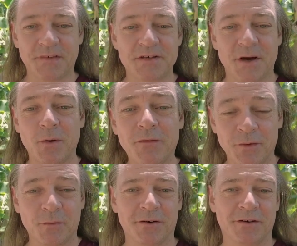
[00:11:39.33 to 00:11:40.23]
So
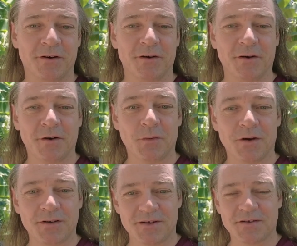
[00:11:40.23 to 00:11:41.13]
everyone who
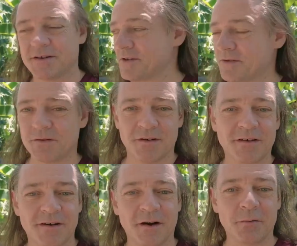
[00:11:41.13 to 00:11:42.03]
isn't
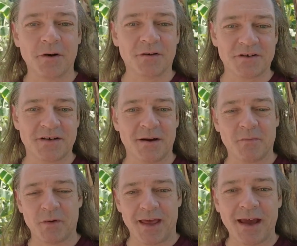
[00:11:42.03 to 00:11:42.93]
in, you know,
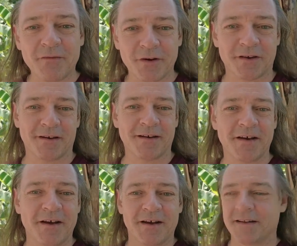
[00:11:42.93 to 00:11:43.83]
lockstep with everything
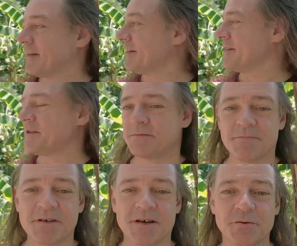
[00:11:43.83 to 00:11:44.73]
that these
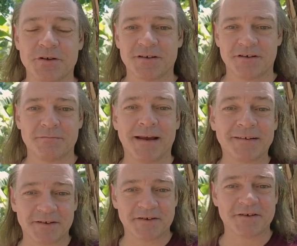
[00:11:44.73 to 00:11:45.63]
socialist
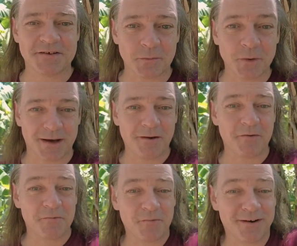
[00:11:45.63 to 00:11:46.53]
mentalists that we
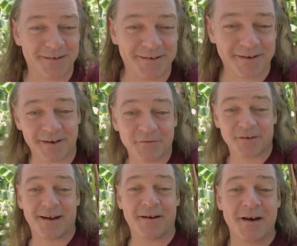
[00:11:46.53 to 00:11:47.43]
have running the
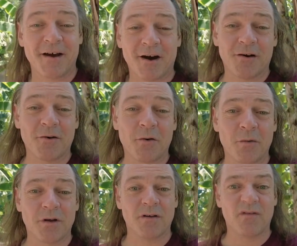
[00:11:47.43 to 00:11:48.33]
country now are
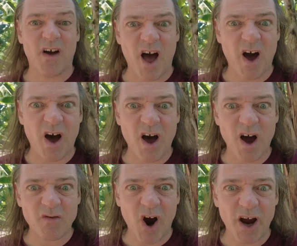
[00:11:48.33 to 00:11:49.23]
all
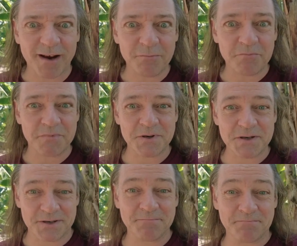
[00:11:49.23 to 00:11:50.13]
far right,
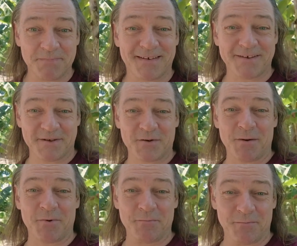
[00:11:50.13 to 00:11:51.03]
you see, and that's the
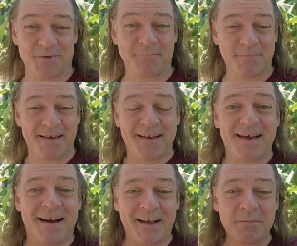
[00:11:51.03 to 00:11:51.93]
trouble, right?
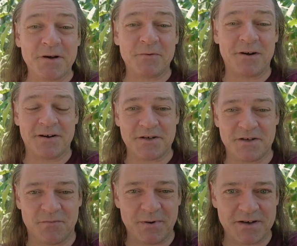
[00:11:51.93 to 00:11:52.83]
And the middle
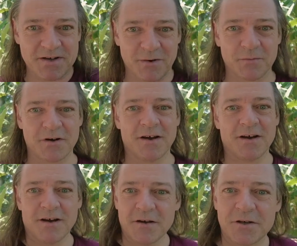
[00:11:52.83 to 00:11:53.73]
classes have been sold
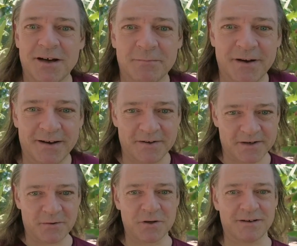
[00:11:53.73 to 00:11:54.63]
champagne
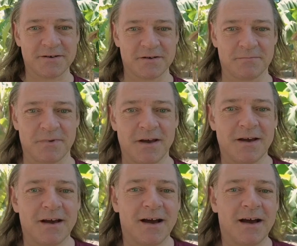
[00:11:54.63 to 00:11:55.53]
socialism,
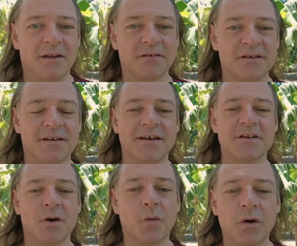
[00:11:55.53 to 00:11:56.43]
and
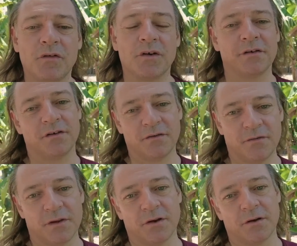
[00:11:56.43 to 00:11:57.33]
today's equivalent
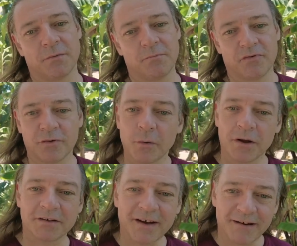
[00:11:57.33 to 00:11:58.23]
of the
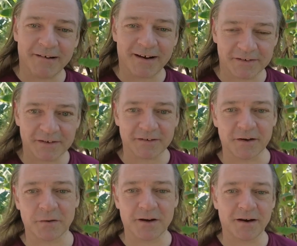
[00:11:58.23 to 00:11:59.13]
proletariat in
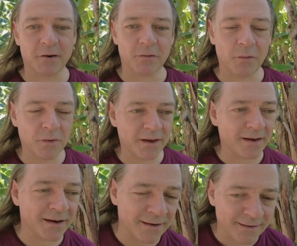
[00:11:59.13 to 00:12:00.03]
the UK are all
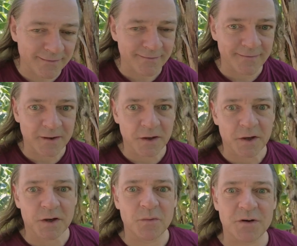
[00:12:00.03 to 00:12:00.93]
the
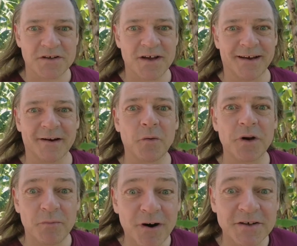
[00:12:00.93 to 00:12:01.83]
all
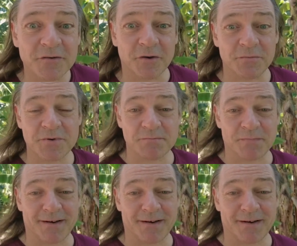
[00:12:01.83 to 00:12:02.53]
the oppressed groups.